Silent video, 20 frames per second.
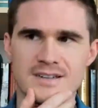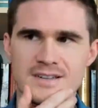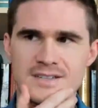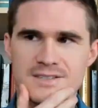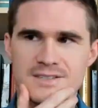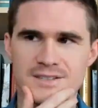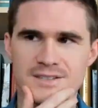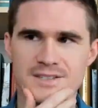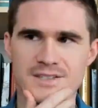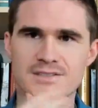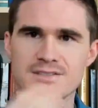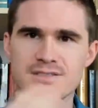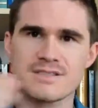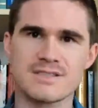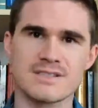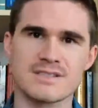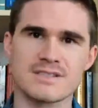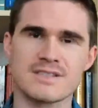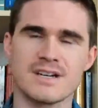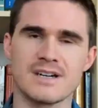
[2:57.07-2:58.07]
So then yours
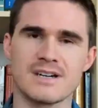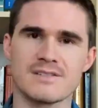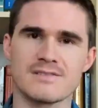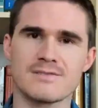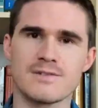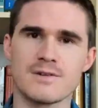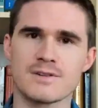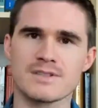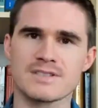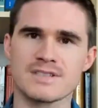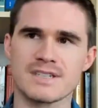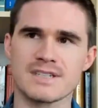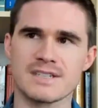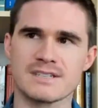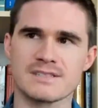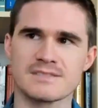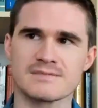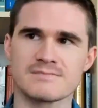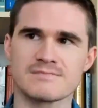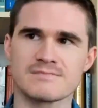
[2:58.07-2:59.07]
is not
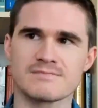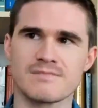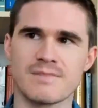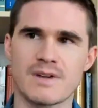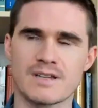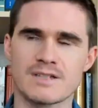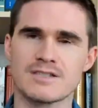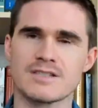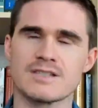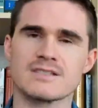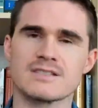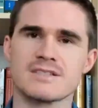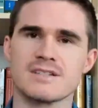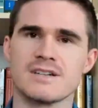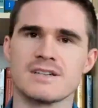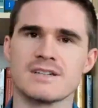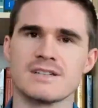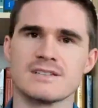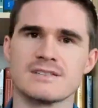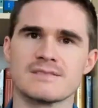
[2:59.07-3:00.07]
focusing just
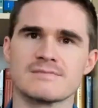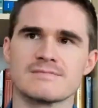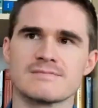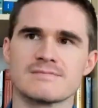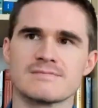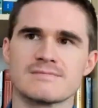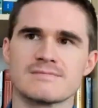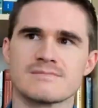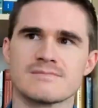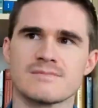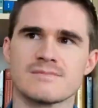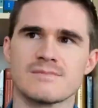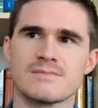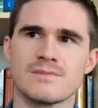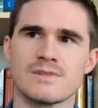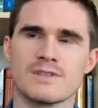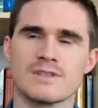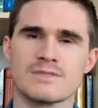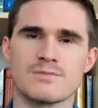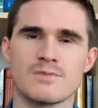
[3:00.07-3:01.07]
on,
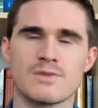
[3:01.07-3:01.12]
well, it's